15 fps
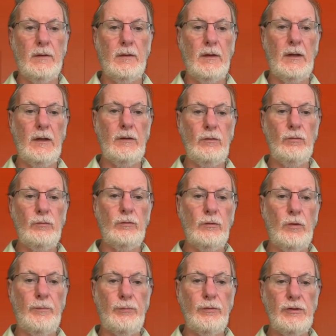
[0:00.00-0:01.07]
and you
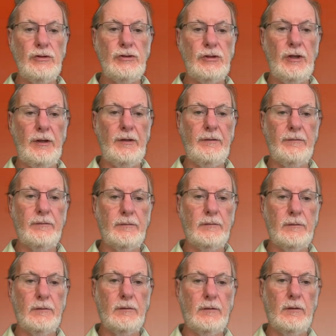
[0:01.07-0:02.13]
appreciate
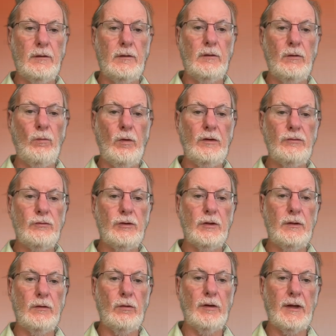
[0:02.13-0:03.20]
what you
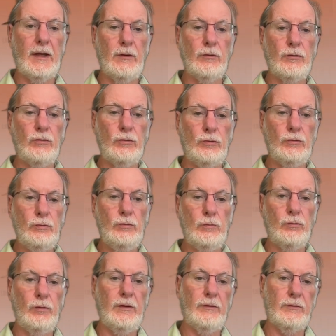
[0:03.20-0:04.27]
can do
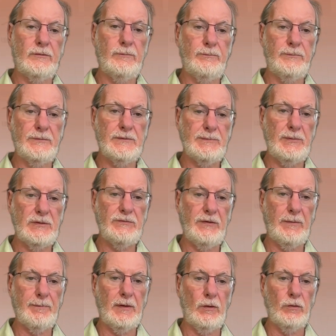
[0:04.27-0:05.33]
with a
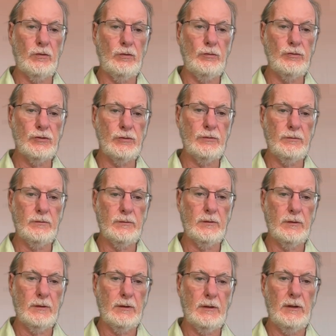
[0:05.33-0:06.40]
specific malocclusion,
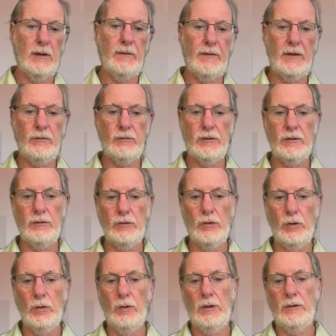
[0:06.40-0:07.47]
and then you can
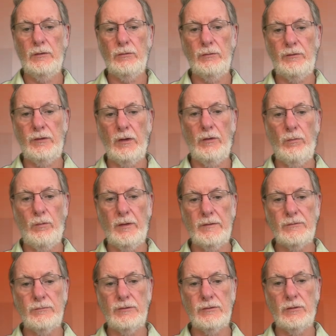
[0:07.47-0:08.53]
go to the other
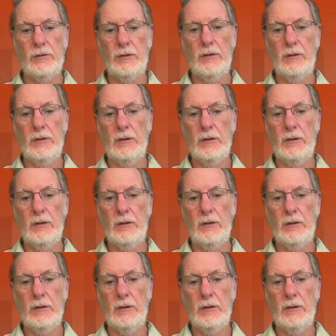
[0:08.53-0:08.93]
ones, which are